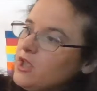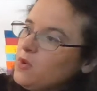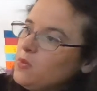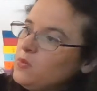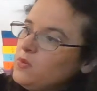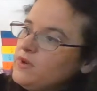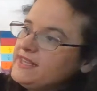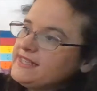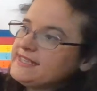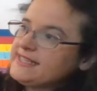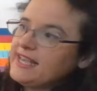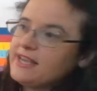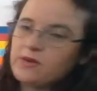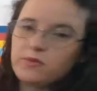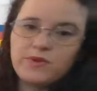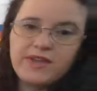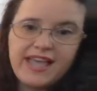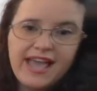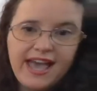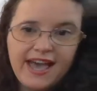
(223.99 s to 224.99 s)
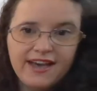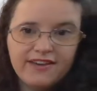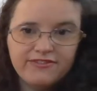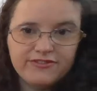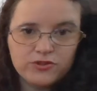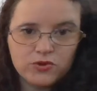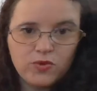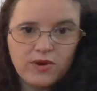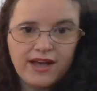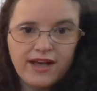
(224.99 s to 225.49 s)
we said we
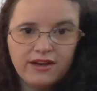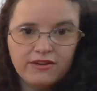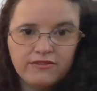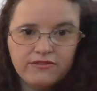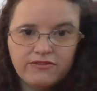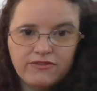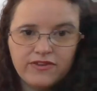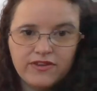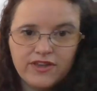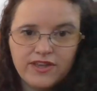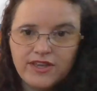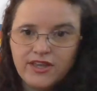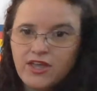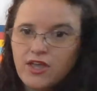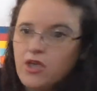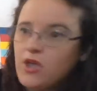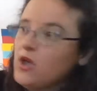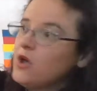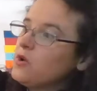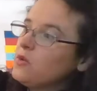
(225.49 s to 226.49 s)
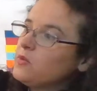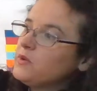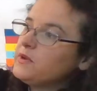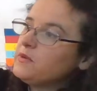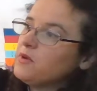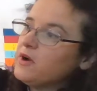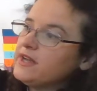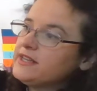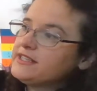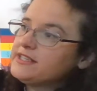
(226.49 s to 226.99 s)
have 12. We
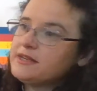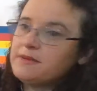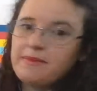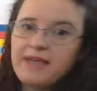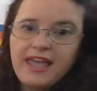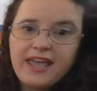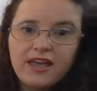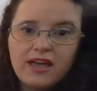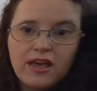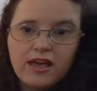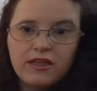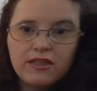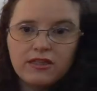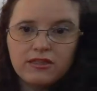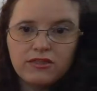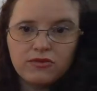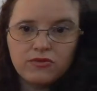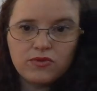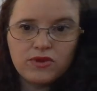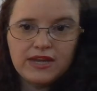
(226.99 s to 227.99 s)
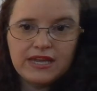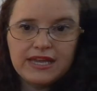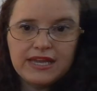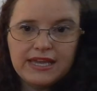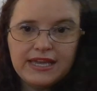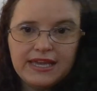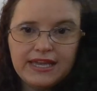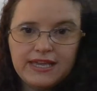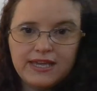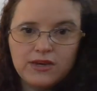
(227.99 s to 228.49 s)
want to make
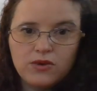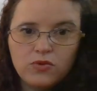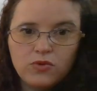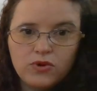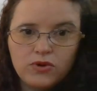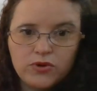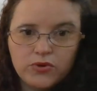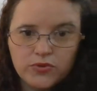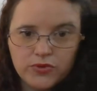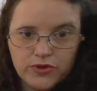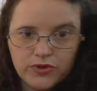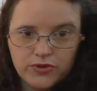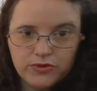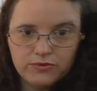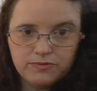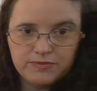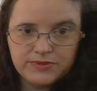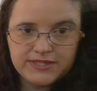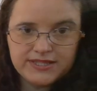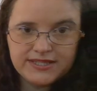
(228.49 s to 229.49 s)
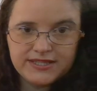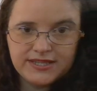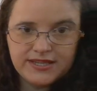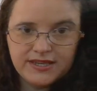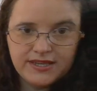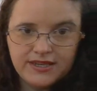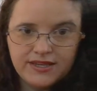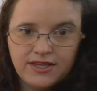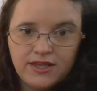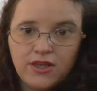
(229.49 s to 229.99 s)
3 equal groups,
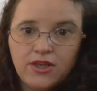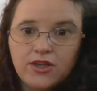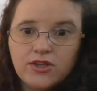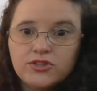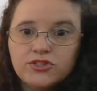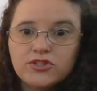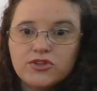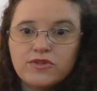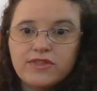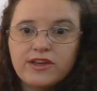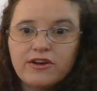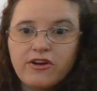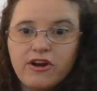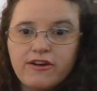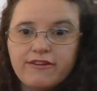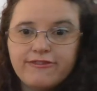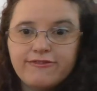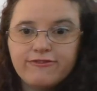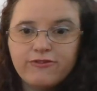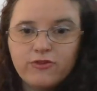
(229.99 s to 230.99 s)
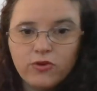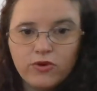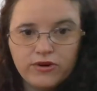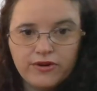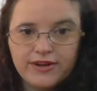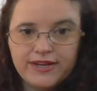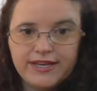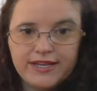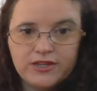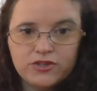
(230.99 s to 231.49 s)
so there are
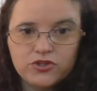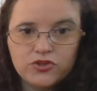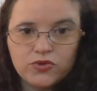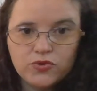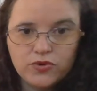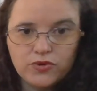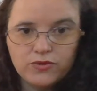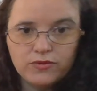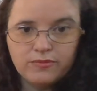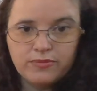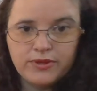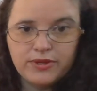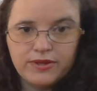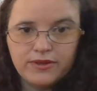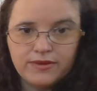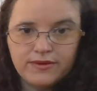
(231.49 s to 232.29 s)
4 in each group.